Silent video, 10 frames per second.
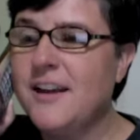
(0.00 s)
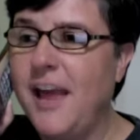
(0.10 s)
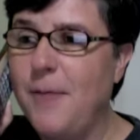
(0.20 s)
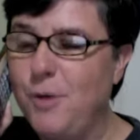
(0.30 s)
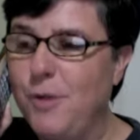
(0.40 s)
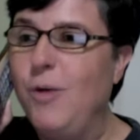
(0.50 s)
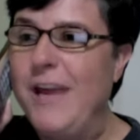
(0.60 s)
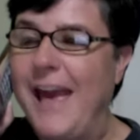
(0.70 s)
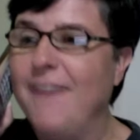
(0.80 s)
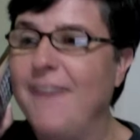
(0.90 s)
And we
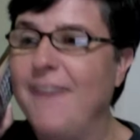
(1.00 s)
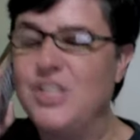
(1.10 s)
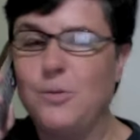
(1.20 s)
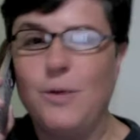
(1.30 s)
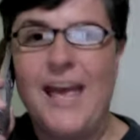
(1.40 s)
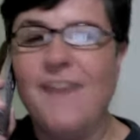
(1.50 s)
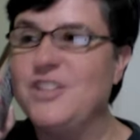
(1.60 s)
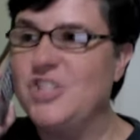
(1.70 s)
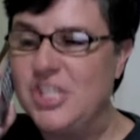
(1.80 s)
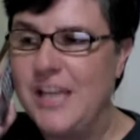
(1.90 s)
have to
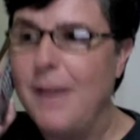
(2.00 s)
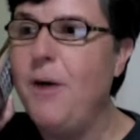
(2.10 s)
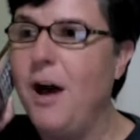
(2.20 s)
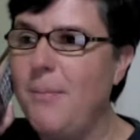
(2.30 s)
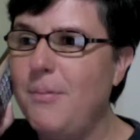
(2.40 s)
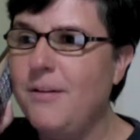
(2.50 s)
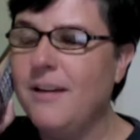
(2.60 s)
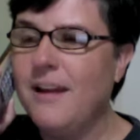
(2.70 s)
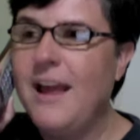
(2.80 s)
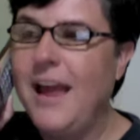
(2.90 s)
step up
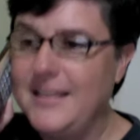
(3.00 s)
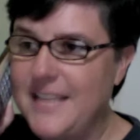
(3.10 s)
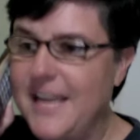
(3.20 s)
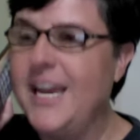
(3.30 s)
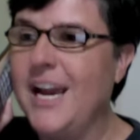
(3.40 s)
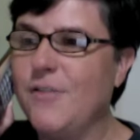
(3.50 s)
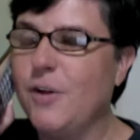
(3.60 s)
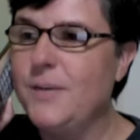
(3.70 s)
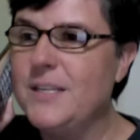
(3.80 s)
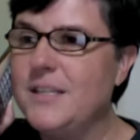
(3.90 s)
and take care of
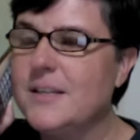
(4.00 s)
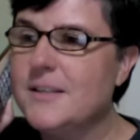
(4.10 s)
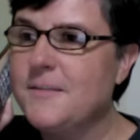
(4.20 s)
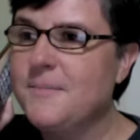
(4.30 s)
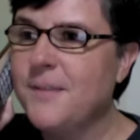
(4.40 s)
our business,